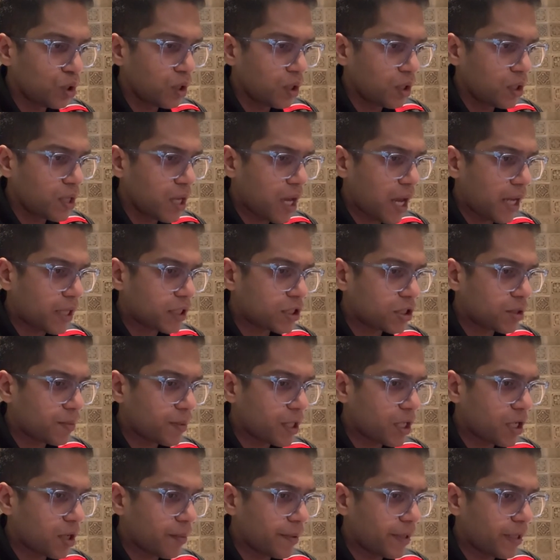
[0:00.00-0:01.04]
Yeah, it should be
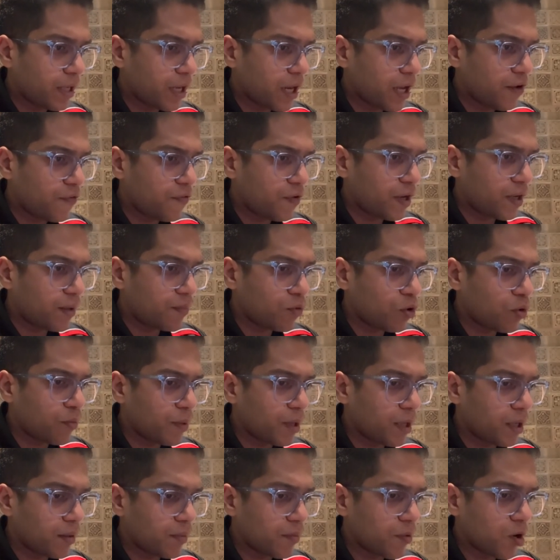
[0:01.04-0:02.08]
coming live any
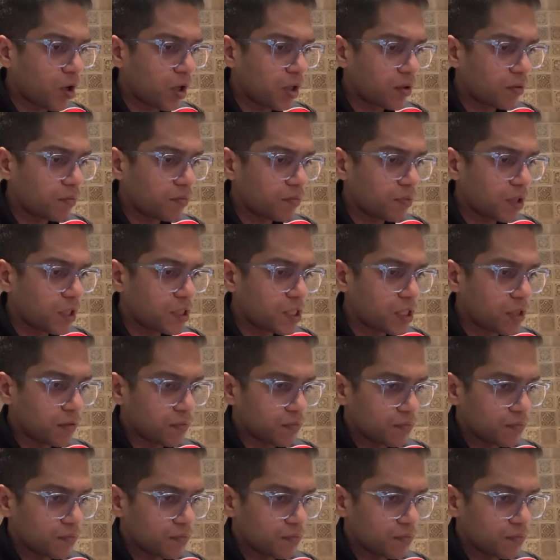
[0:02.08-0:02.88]
moment, but let's see.